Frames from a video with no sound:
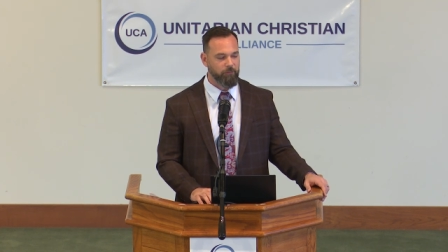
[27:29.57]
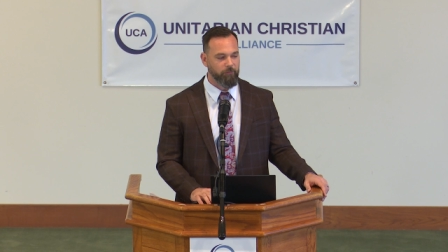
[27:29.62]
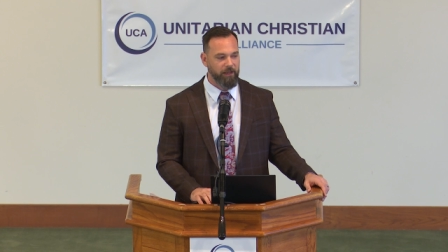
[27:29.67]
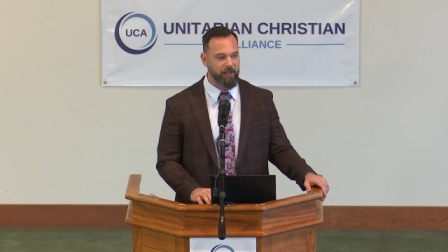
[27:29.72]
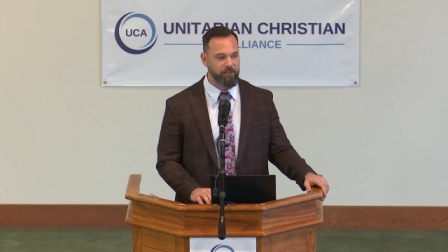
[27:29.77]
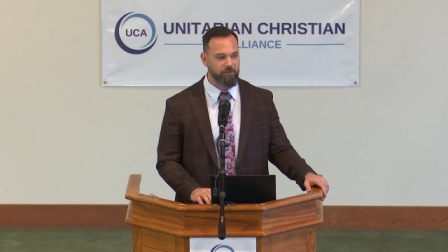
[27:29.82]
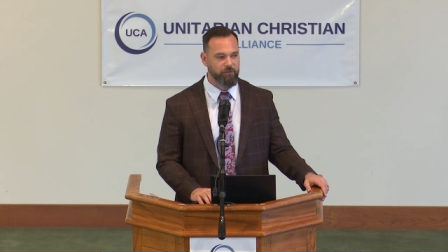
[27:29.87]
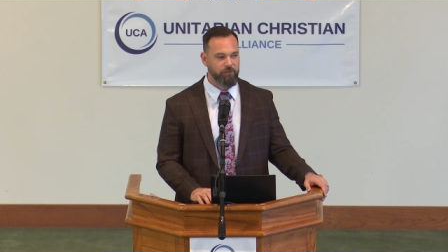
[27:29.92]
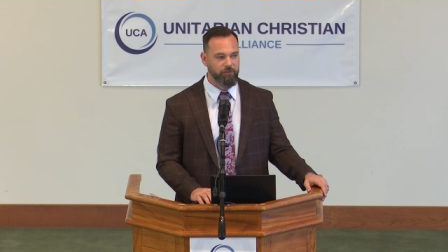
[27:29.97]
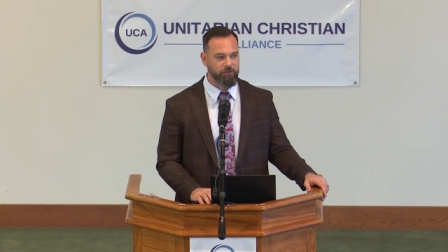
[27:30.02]

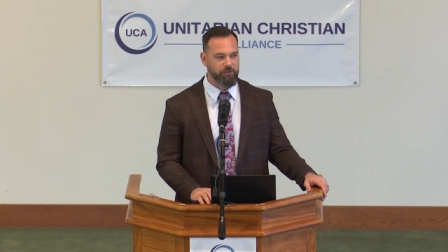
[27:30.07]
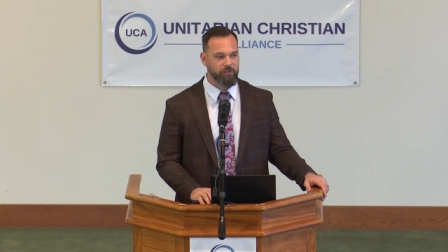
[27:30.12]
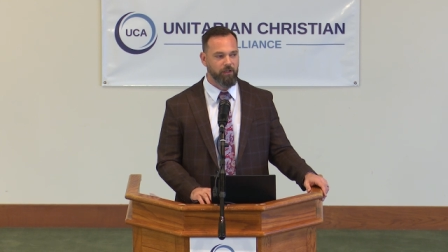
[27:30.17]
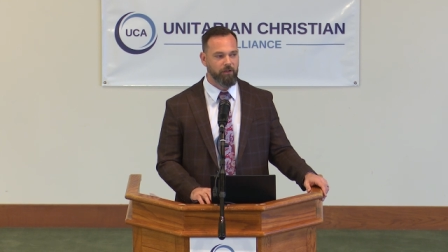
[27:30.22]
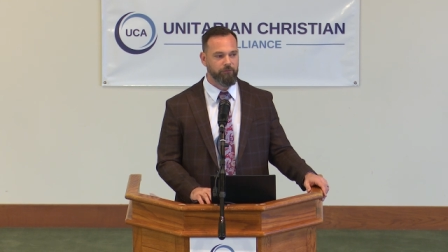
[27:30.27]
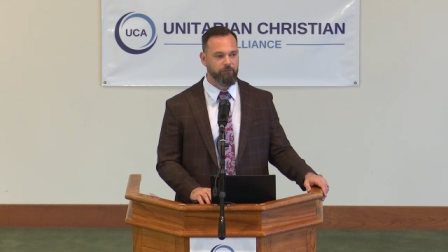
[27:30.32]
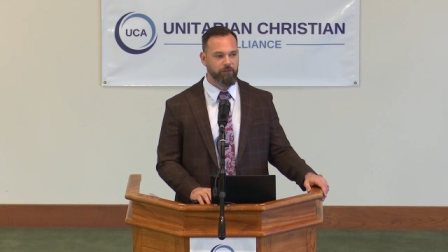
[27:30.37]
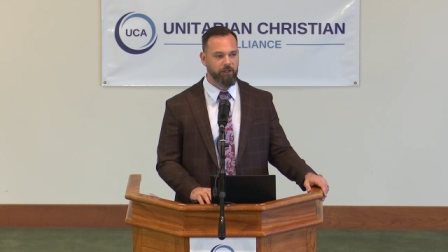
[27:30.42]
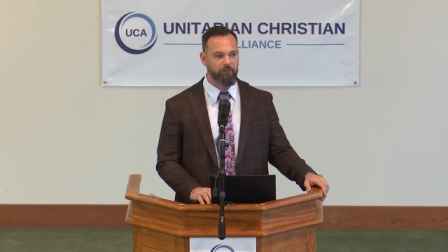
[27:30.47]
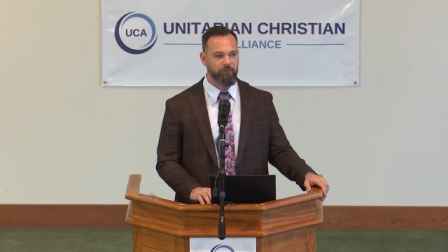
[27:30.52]
Imagine
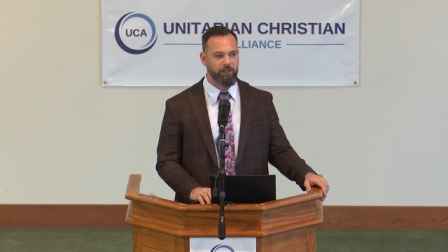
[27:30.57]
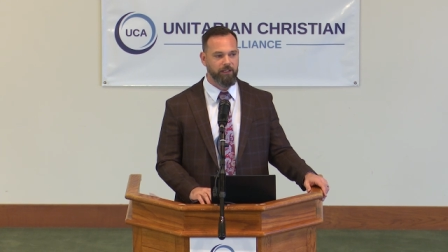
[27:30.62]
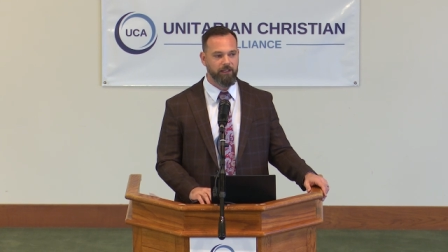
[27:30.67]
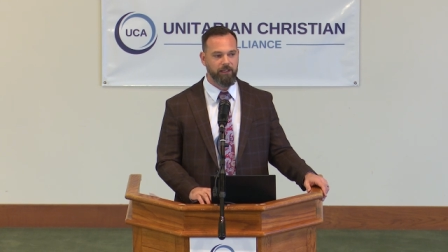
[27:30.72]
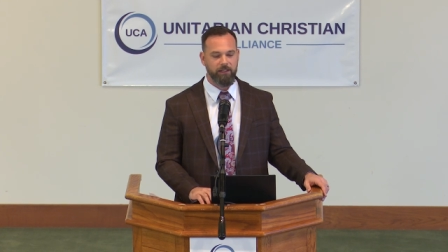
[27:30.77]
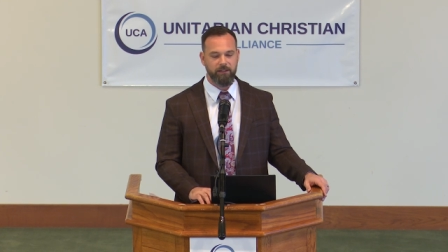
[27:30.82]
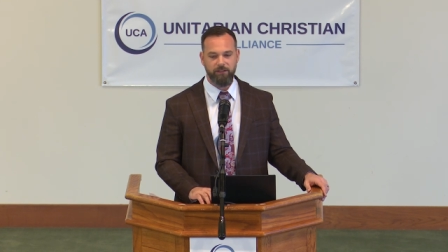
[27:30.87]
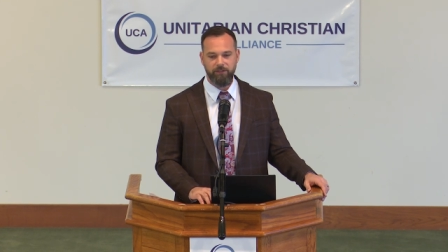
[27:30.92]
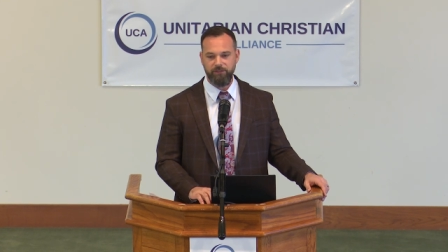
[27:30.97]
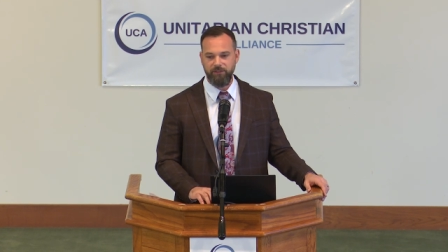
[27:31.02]
yourself living
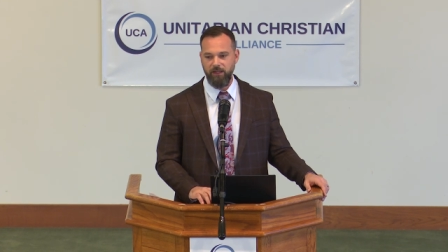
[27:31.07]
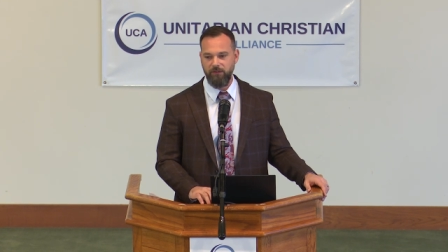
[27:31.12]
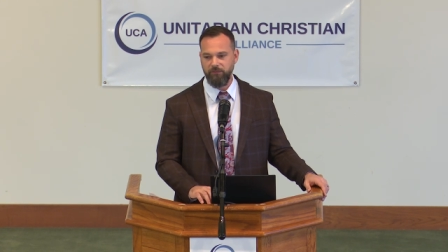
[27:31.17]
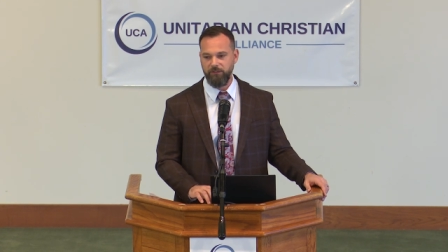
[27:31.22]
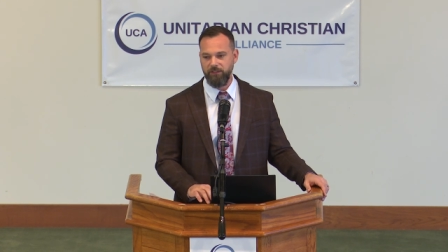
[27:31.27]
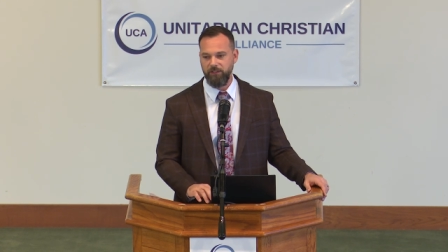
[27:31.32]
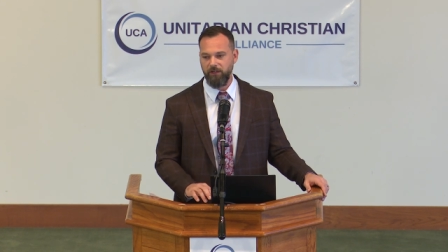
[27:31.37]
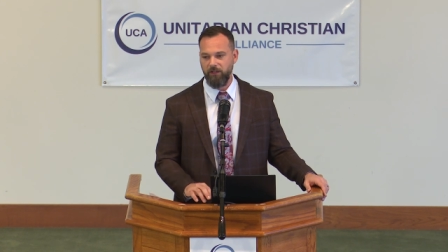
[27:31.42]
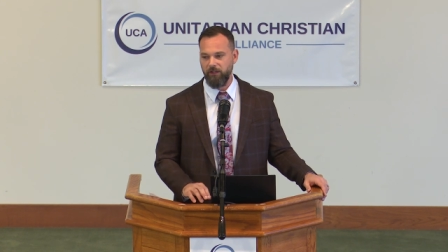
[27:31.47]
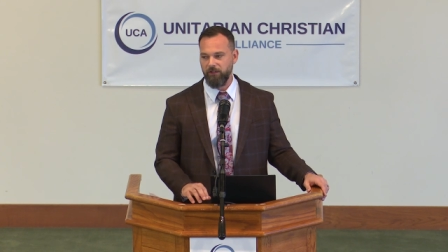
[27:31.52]
in the
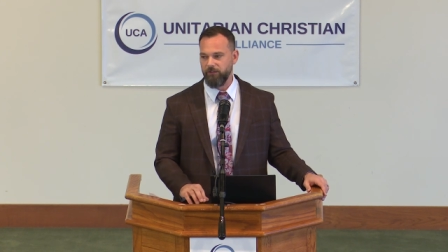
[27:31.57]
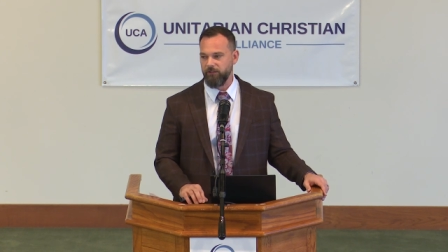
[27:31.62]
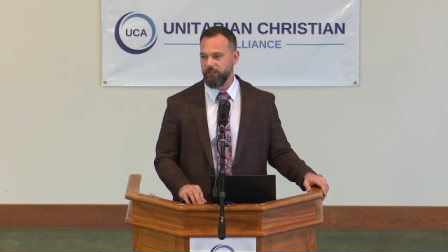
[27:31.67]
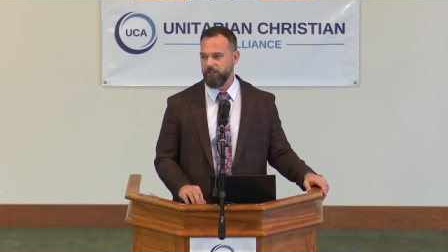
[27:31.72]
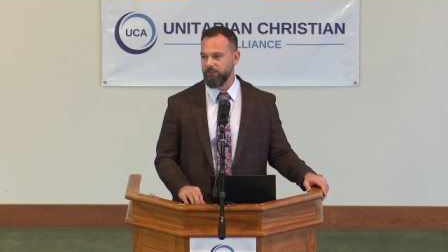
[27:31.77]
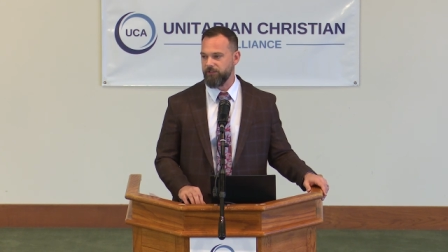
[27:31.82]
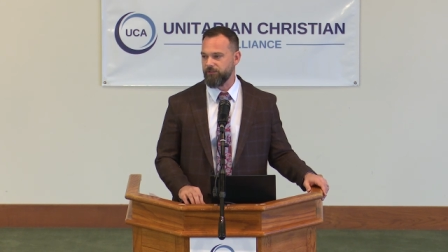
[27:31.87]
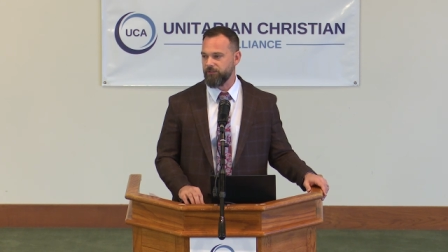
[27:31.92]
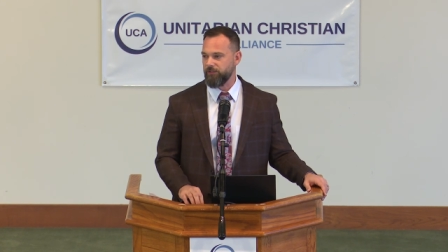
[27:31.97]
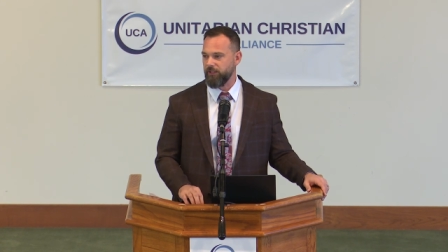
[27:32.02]

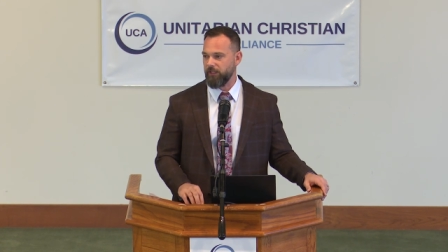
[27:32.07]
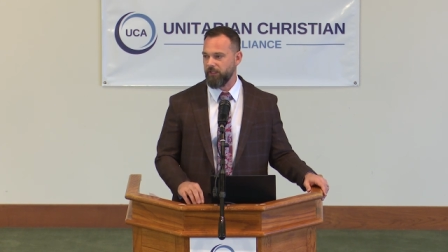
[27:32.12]
1700s